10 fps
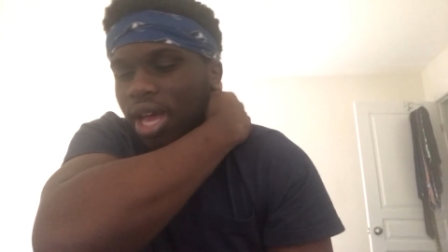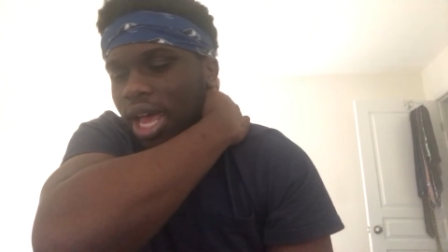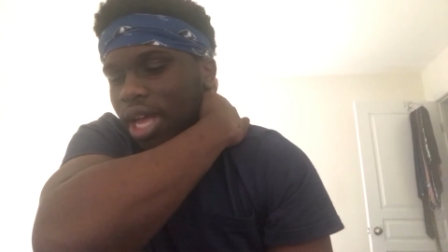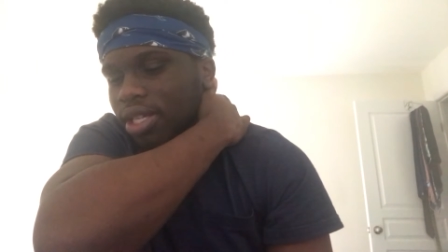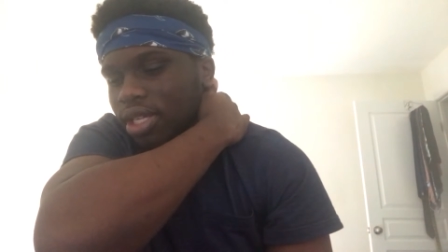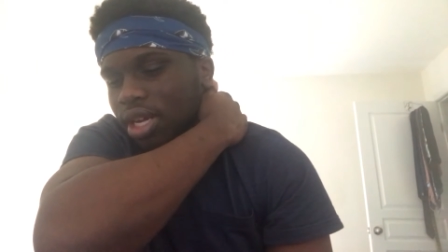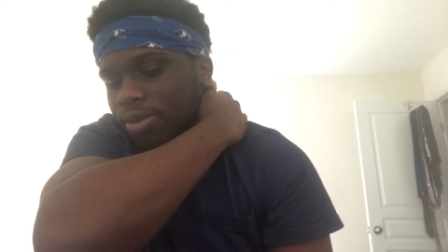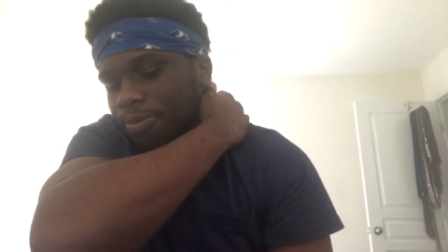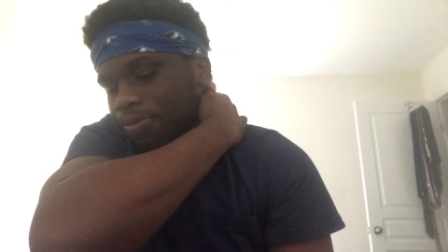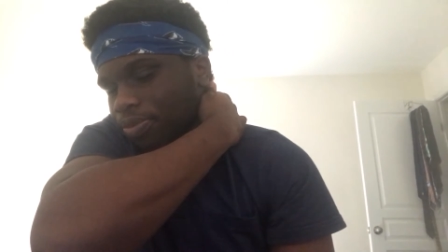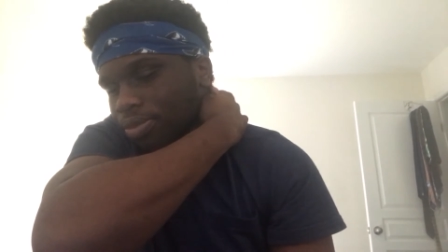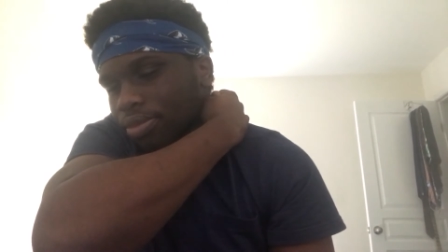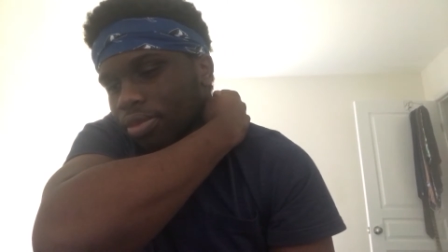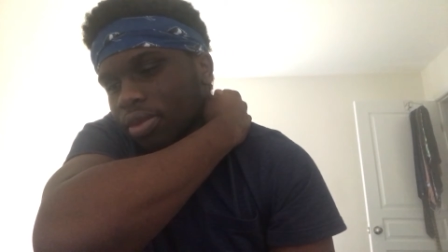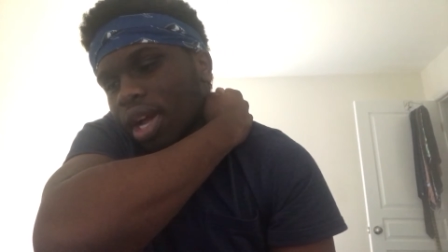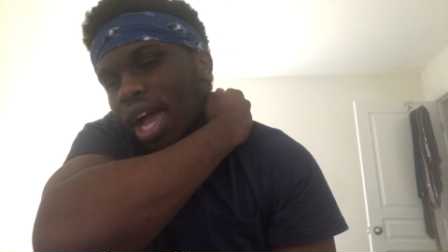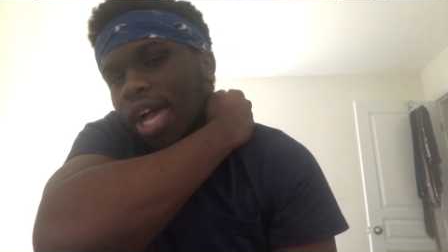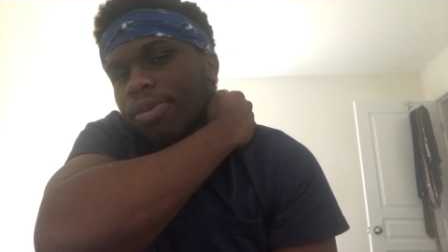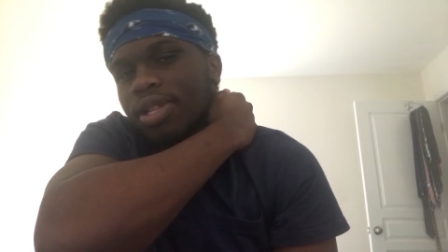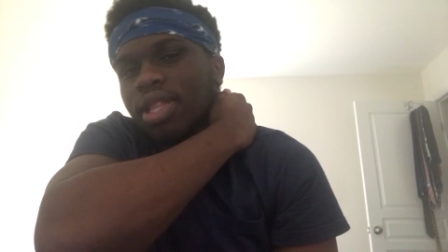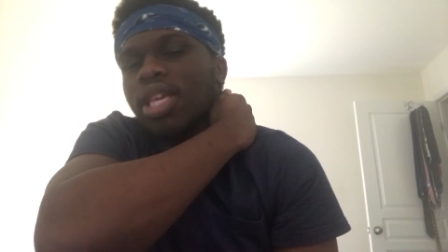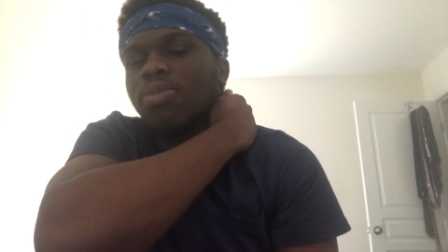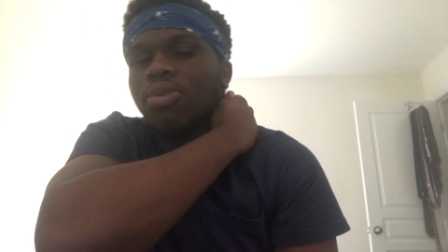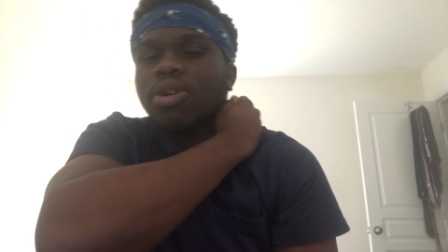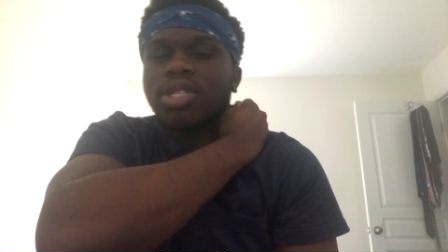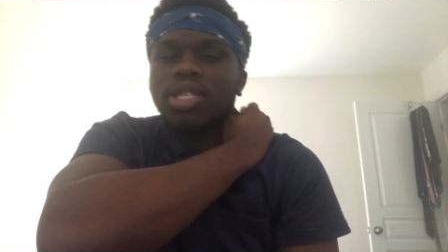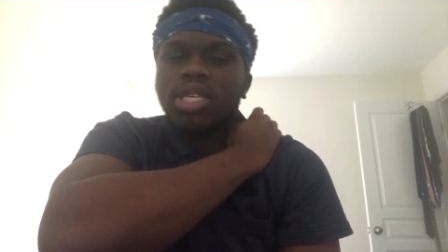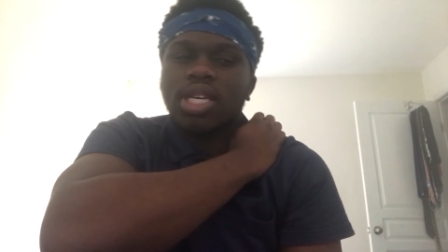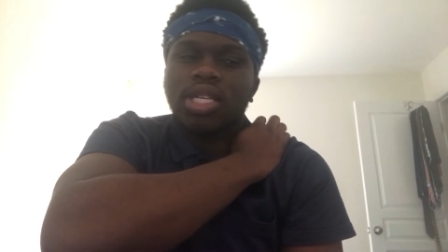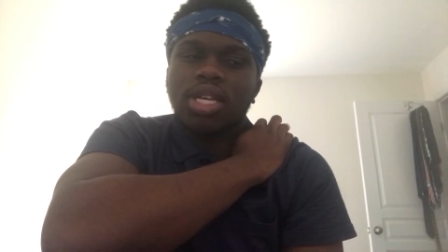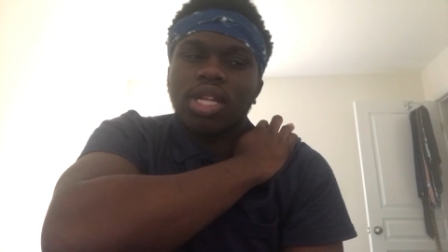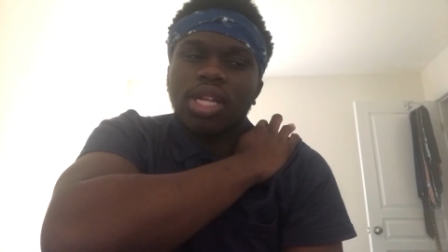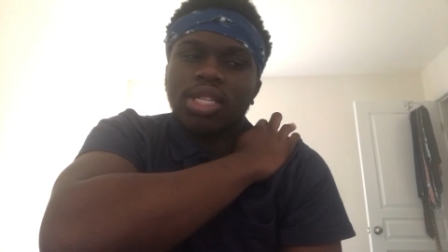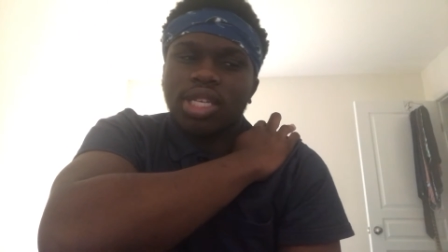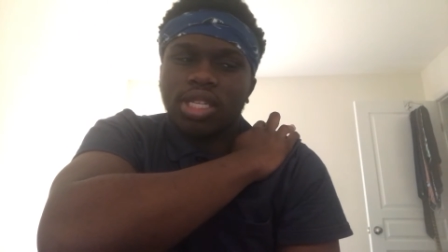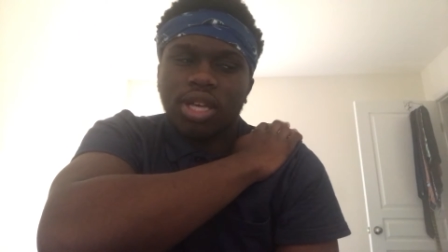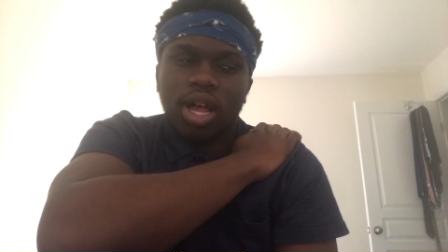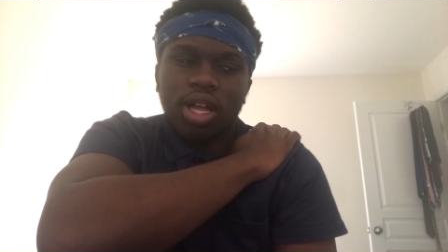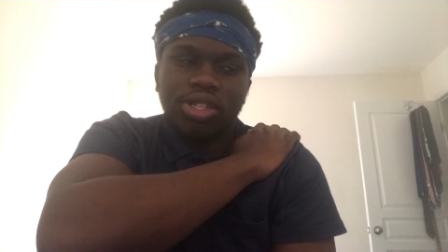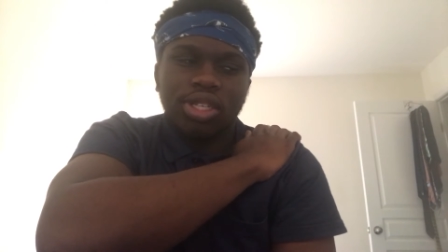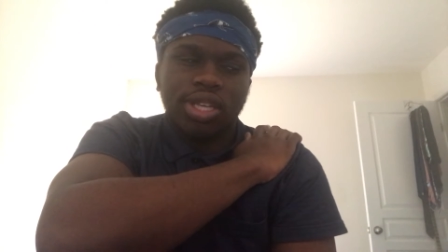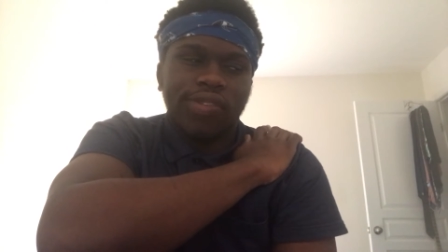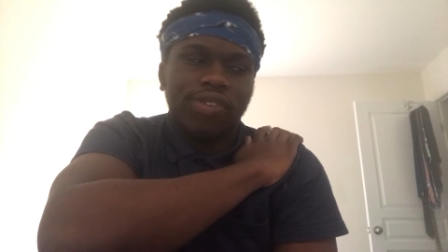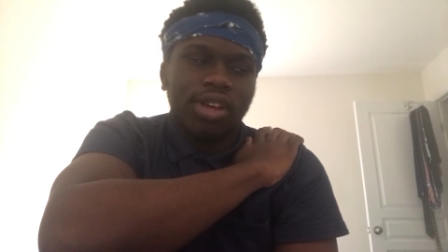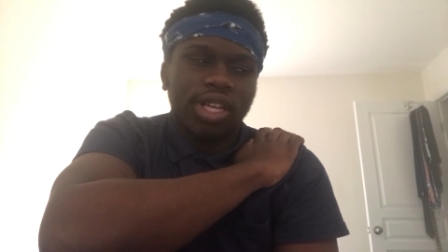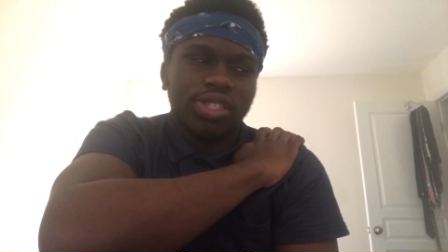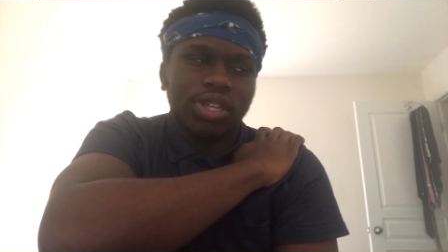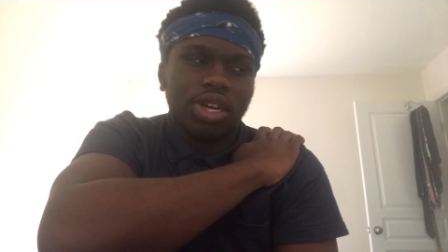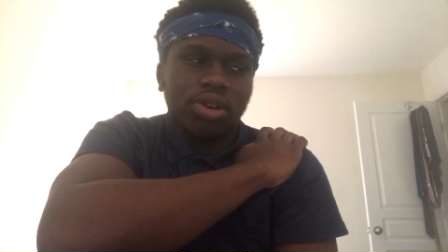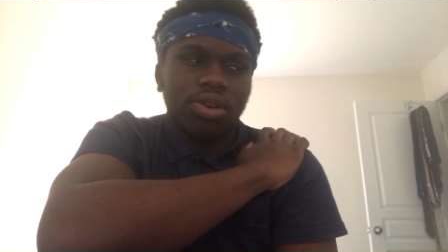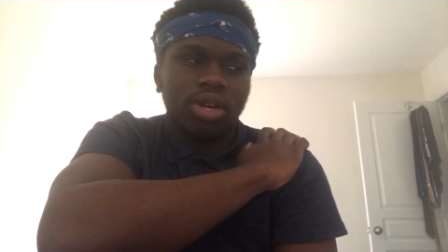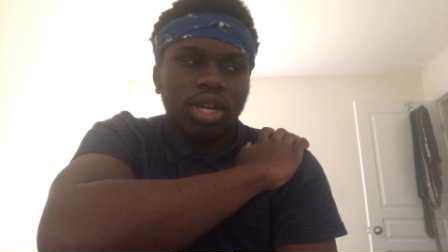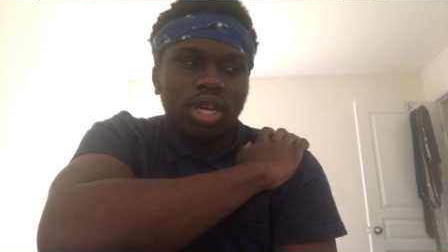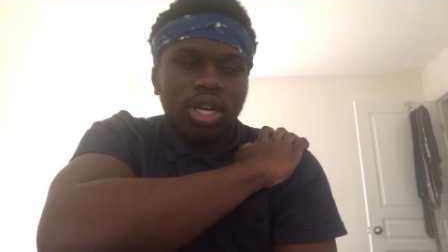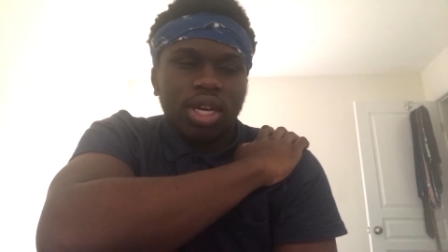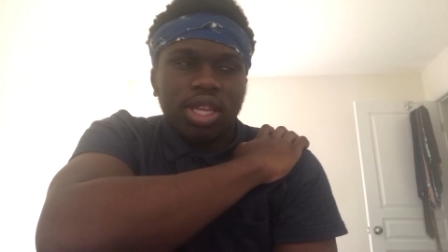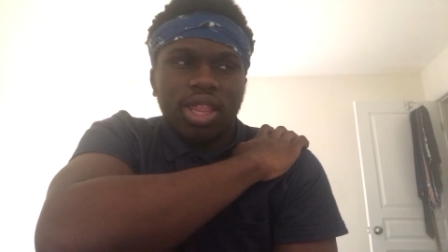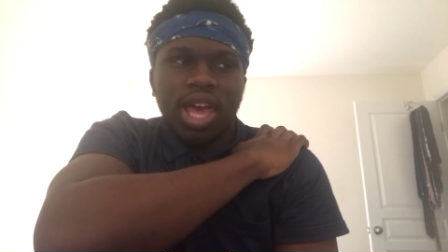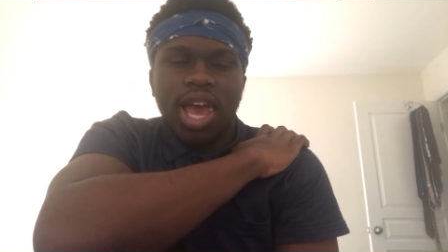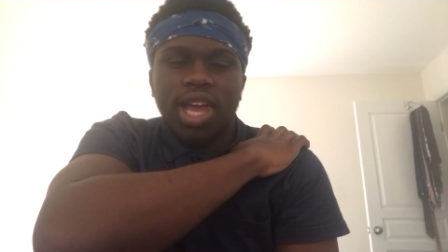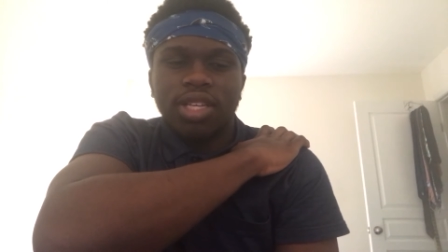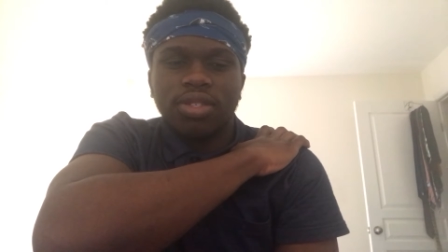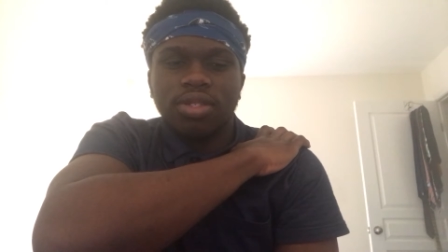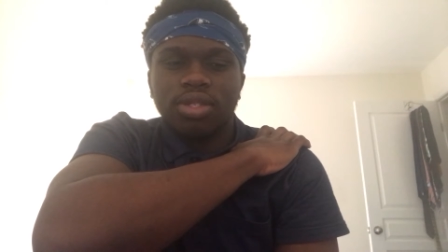And I would lean more to deontologists. I feel as though that